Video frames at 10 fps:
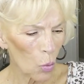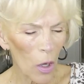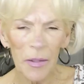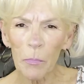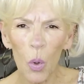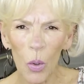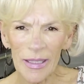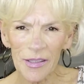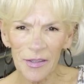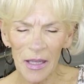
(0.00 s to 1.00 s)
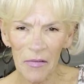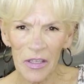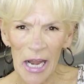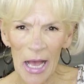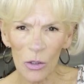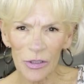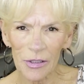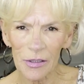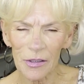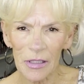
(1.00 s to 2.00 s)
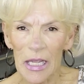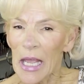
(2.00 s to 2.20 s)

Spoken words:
1.7 ounces.